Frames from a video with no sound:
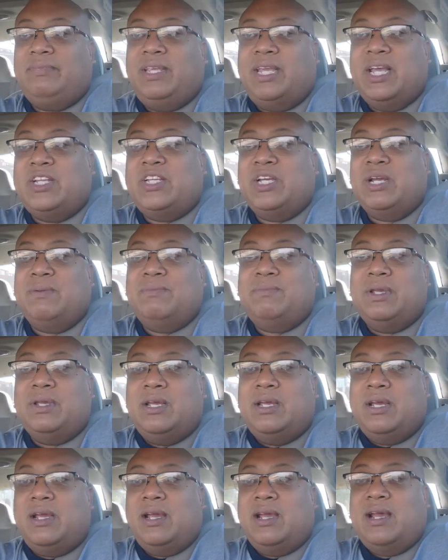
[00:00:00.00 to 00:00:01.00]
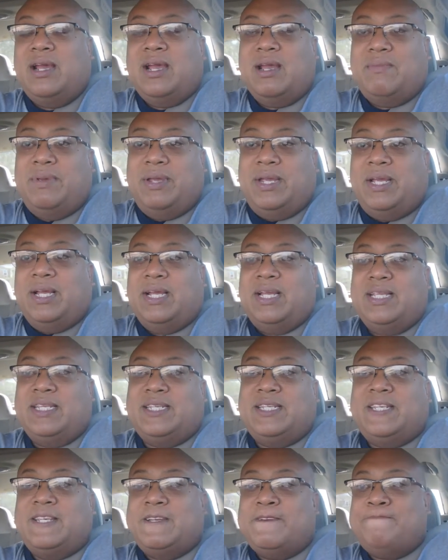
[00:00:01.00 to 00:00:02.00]
catch up,
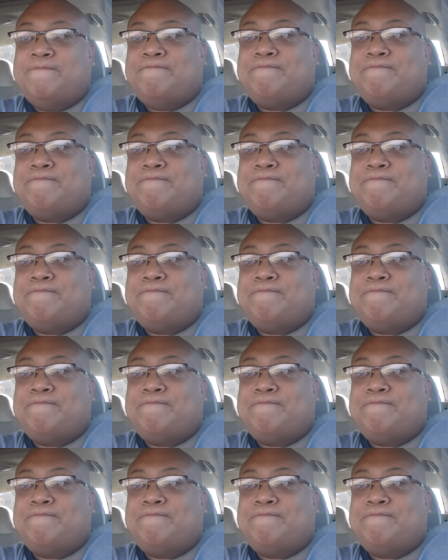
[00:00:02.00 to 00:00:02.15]
because,